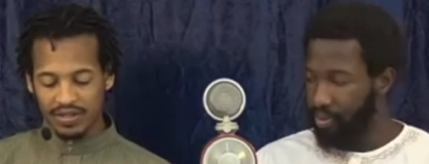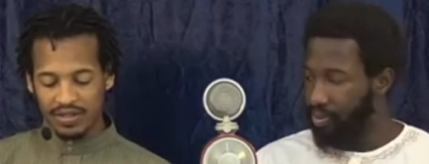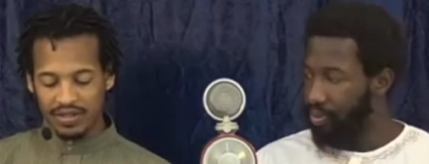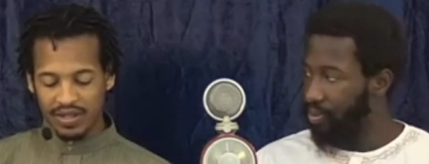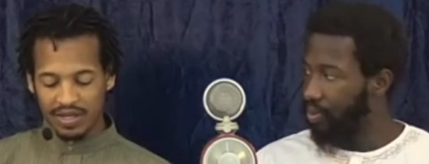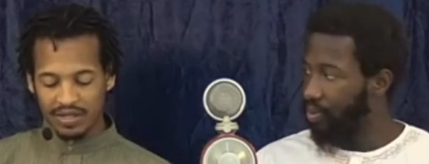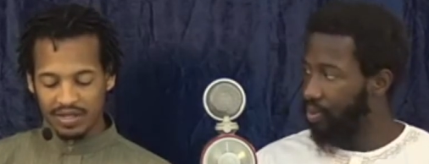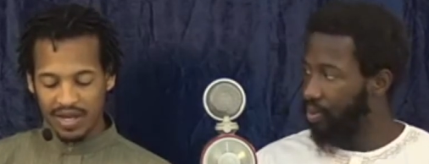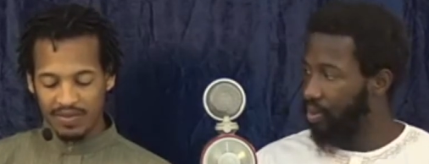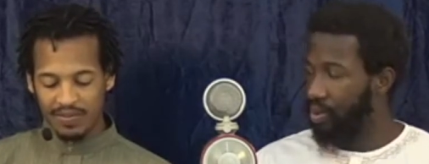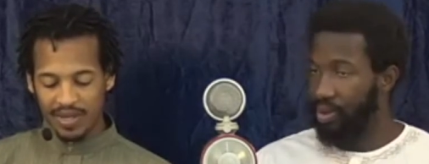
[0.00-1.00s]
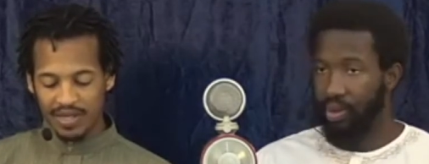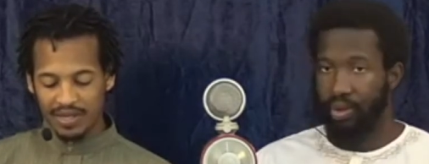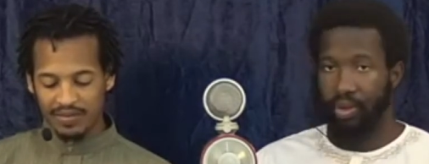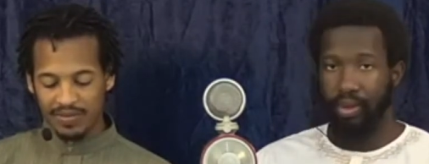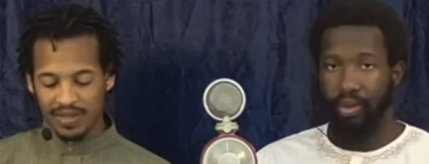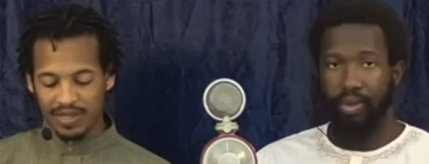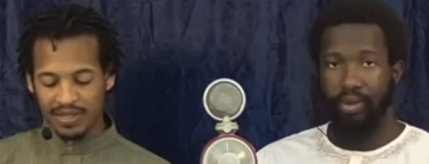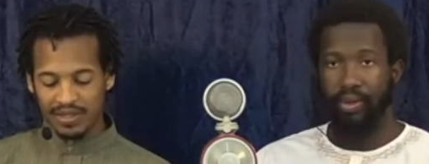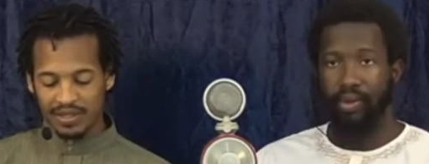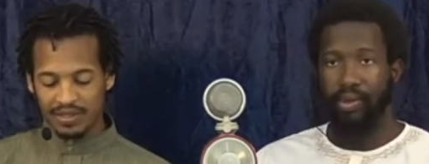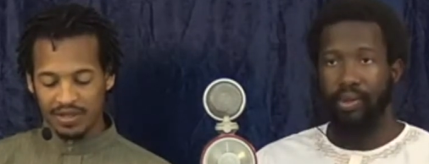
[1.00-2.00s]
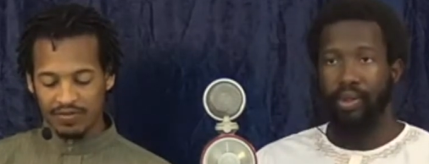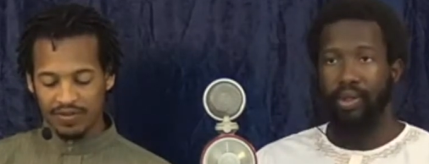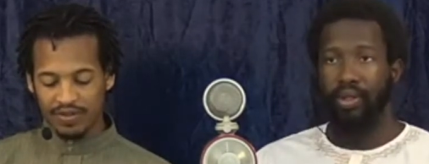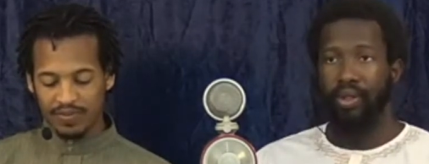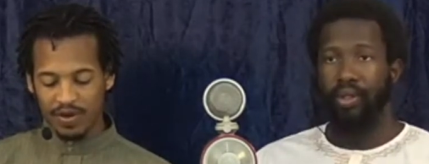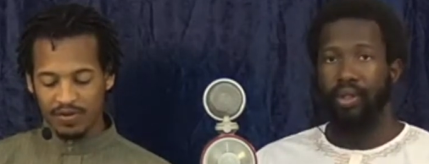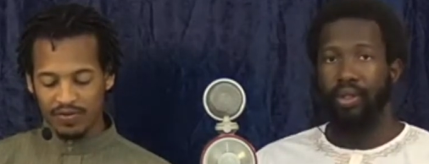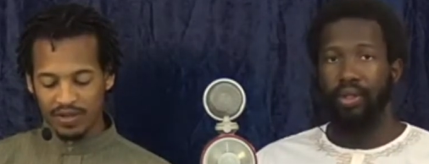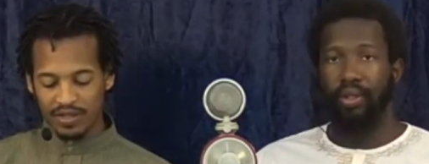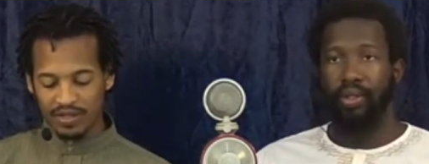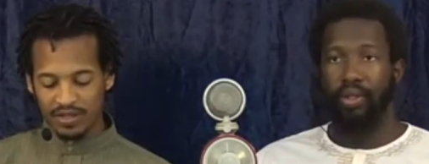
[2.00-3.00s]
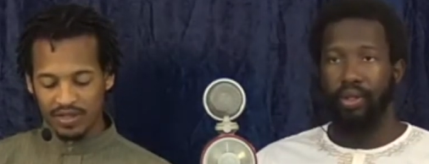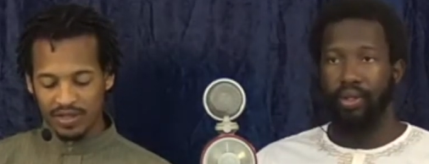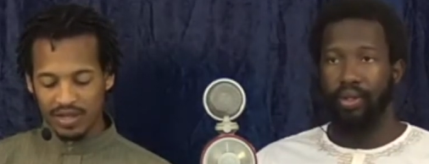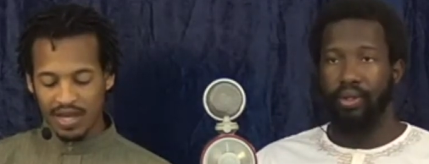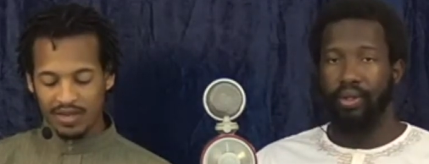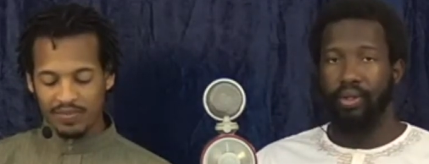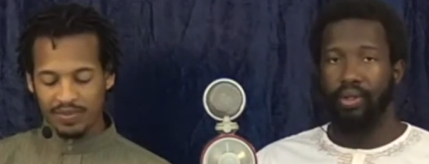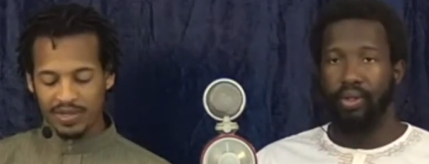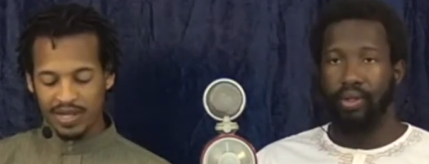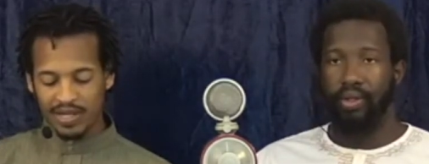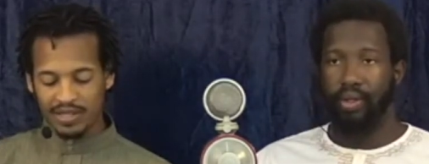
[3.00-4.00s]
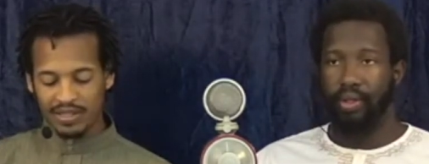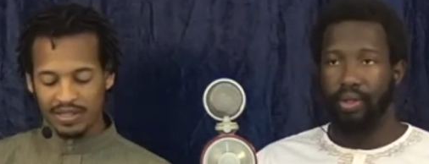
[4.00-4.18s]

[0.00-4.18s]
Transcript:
Speaker 1: that could not make him that did the service perfect, as pertaining to the